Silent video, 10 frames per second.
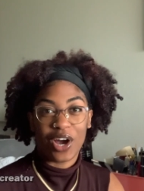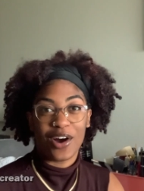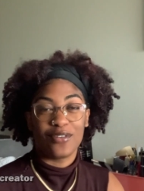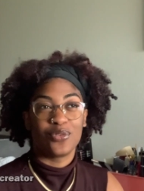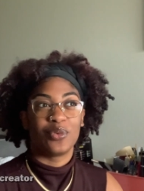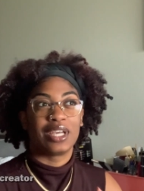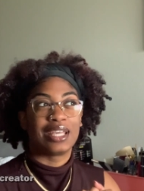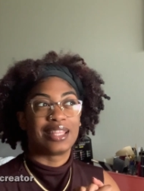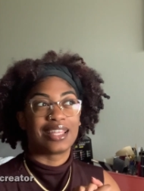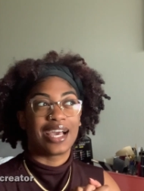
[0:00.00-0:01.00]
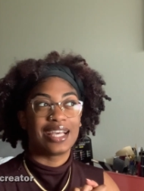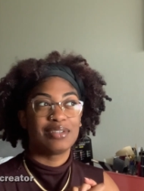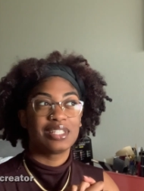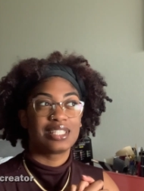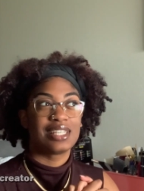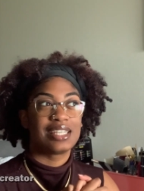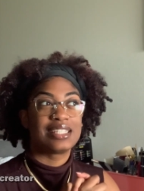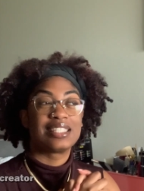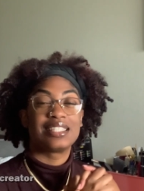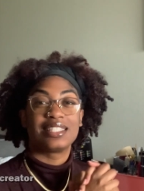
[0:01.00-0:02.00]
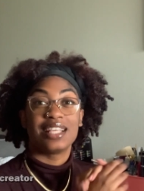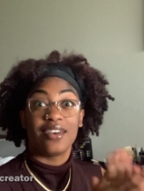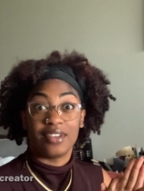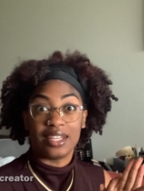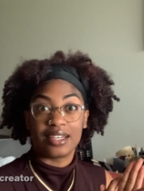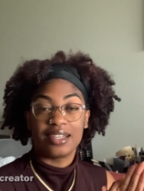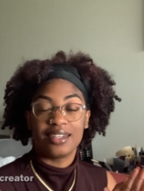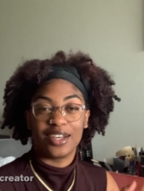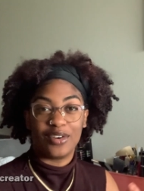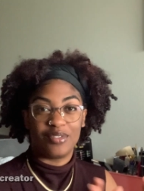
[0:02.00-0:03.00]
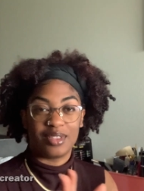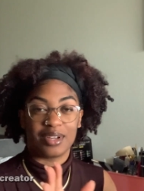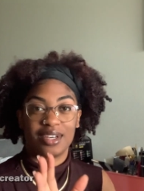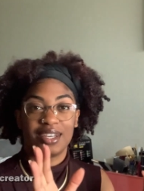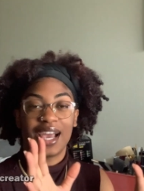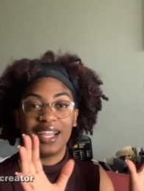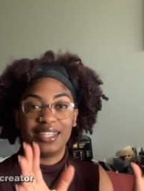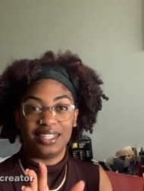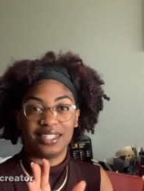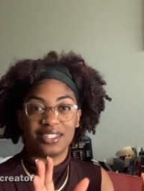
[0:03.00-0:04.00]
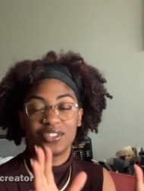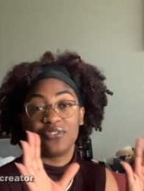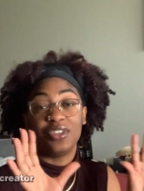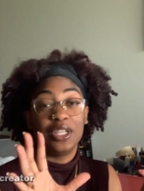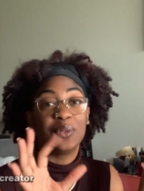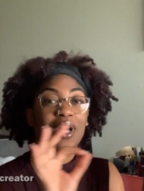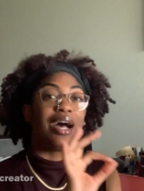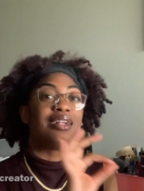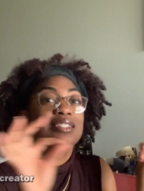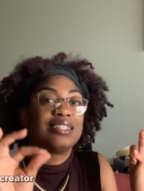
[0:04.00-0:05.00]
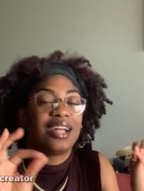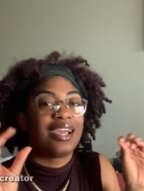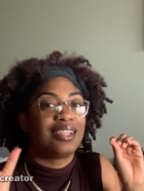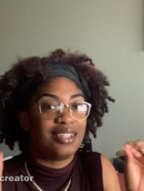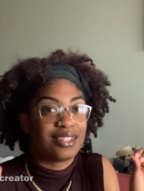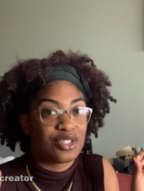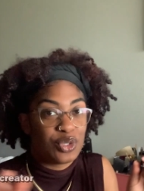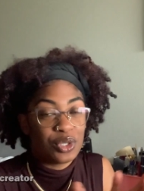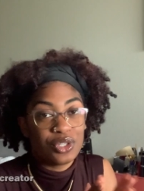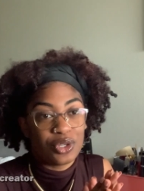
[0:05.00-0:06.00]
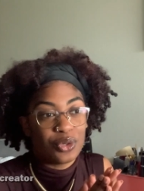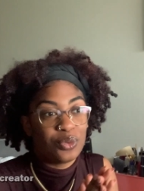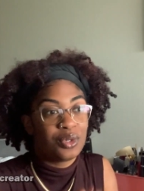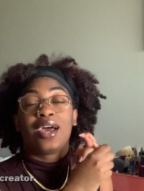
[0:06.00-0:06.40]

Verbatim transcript: off with, I would say, 7 of the ideas, video content ideas that you can do.